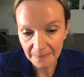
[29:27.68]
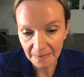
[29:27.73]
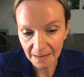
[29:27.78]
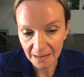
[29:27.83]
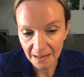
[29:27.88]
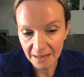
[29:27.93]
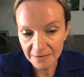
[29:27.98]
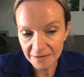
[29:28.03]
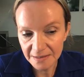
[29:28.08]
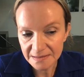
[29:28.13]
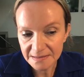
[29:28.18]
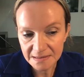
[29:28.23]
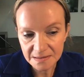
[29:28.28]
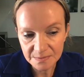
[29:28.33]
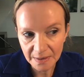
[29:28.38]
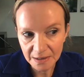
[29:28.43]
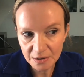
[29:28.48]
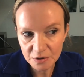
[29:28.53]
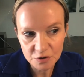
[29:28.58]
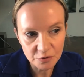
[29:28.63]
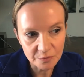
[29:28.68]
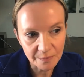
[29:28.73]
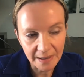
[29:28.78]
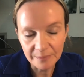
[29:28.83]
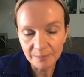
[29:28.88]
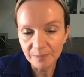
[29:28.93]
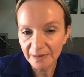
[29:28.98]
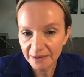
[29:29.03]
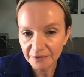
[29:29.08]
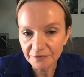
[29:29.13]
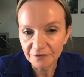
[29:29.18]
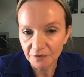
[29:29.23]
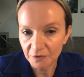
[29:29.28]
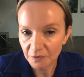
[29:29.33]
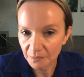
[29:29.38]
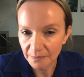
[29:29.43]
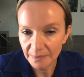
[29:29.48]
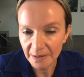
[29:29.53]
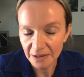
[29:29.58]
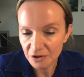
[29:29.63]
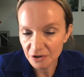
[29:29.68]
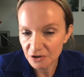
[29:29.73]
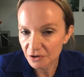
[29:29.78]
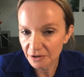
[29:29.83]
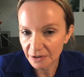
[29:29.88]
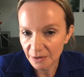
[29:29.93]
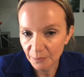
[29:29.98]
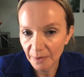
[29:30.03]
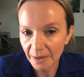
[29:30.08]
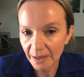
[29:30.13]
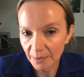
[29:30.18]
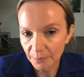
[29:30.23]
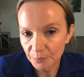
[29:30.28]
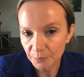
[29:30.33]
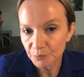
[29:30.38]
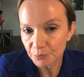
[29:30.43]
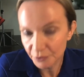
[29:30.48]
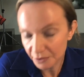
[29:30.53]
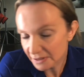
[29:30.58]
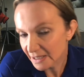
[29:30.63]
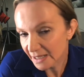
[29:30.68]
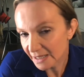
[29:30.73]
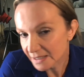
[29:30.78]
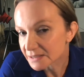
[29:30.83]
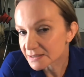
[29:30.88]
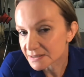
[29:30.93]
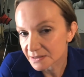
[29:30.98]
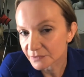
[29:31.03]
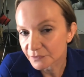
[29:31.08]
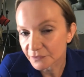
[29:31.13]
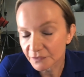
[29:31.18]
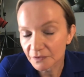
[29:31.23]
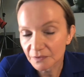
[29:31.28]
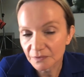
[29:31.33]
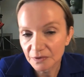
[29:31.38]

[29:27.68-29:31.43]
And this is my 2 main platform, actually, where I'm pretty active.